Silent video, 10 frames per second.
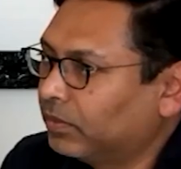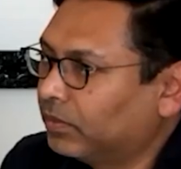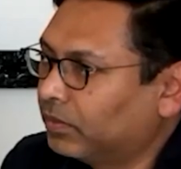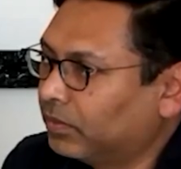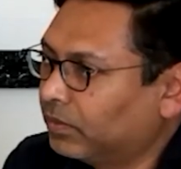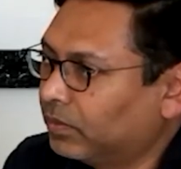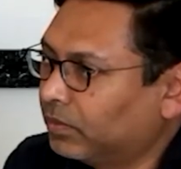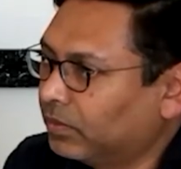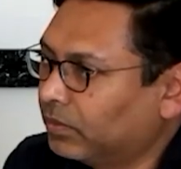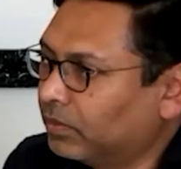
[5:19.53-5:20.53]

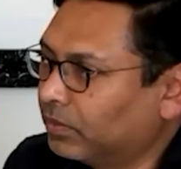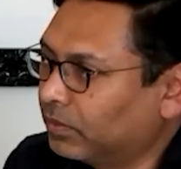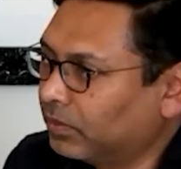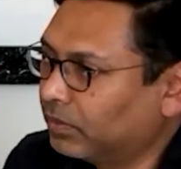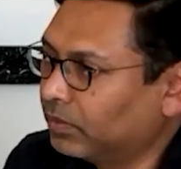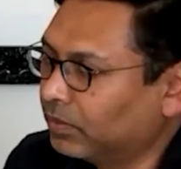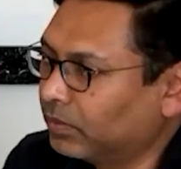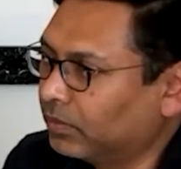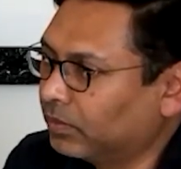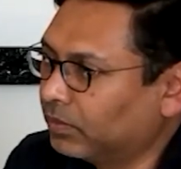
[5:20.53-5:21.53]

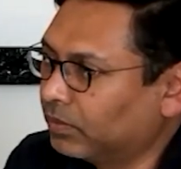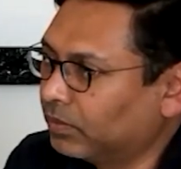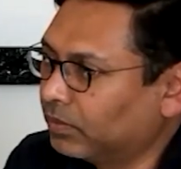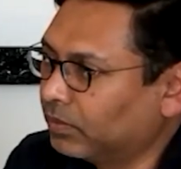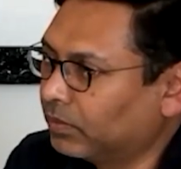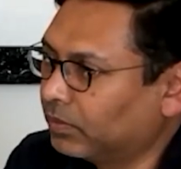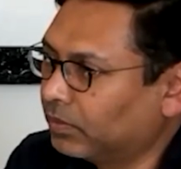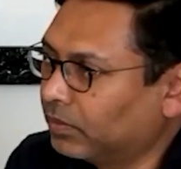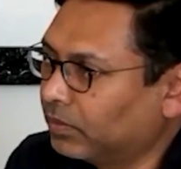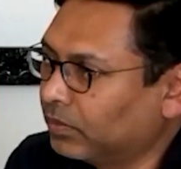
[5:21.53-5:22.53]

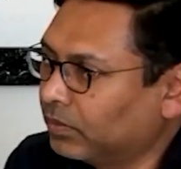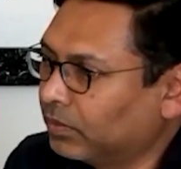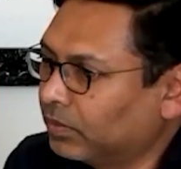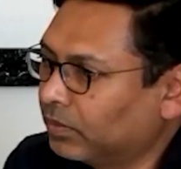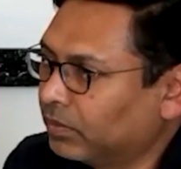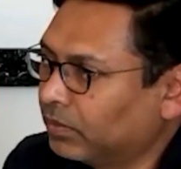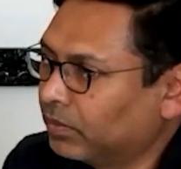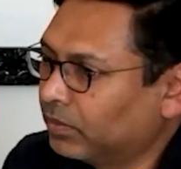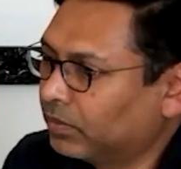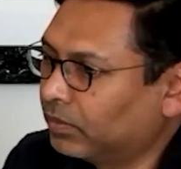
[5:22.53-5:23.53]

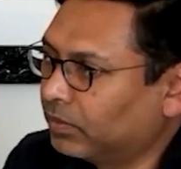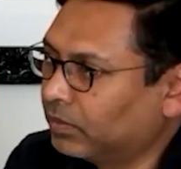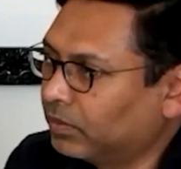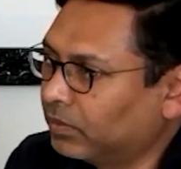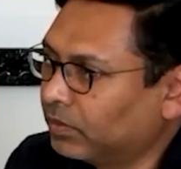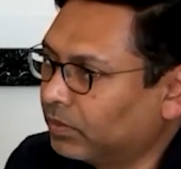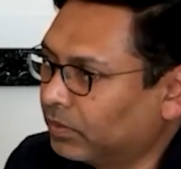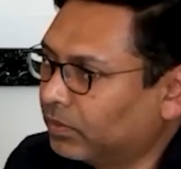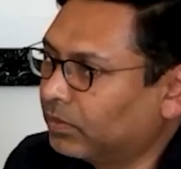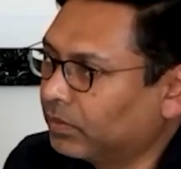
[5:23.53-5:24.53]

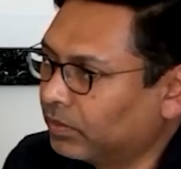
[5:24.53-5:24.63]
This person isn't speaking.